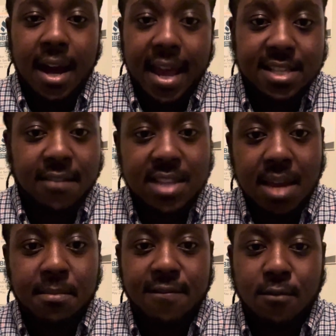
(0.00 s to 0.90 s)
As I've
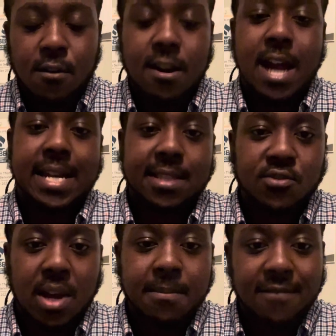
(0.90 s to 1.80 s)
said before, I like to
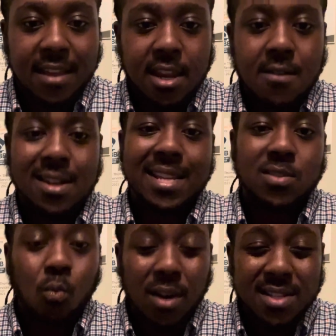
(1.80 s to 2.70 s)
drop a video at
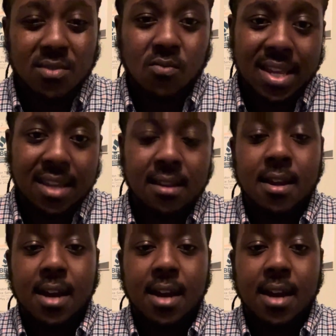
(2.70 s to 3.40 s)
least once a week